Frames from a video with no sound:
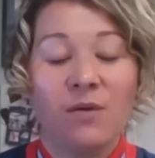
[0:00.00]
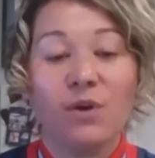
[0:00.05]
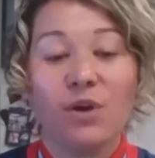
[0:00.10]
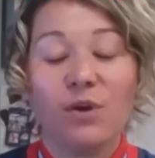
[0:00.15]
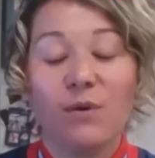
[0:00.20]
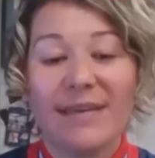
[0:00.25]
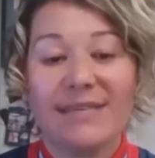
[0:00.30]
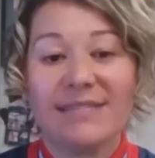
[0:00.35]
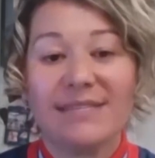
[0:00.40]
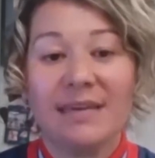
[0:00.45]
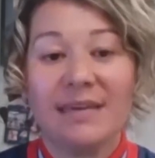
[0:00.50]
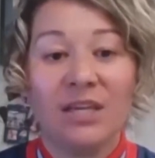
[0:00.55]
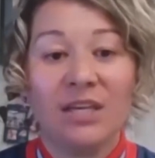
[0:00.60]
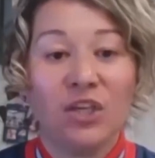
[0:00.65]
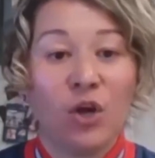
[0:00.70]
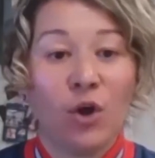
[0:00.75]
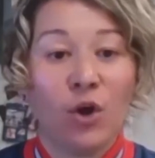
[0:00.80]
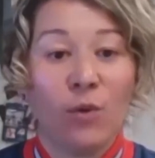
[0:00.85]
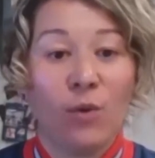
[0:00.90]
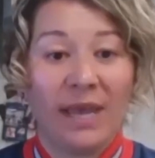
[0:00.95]
requesting, you
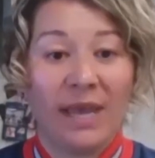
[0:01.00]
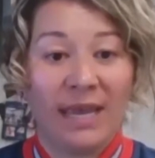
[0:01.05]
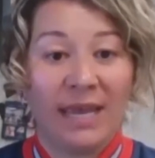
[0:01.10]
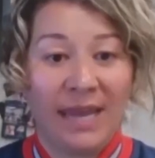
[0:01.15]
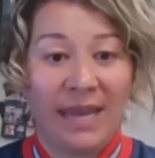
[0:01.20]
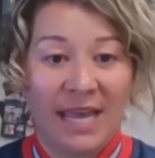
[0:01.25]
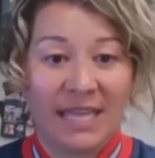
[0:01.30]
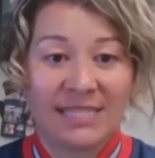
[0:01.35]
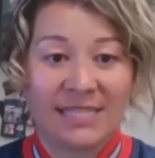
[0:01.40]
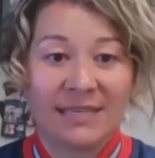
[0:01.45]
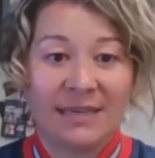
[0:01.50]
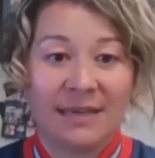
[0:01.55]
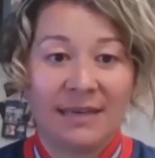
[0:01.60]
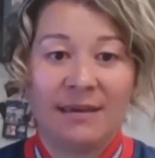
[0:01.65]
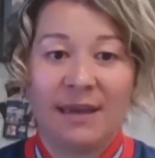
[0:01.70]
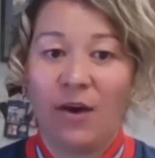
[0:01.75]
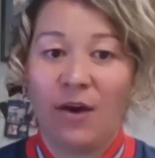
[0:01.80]
know, enhancing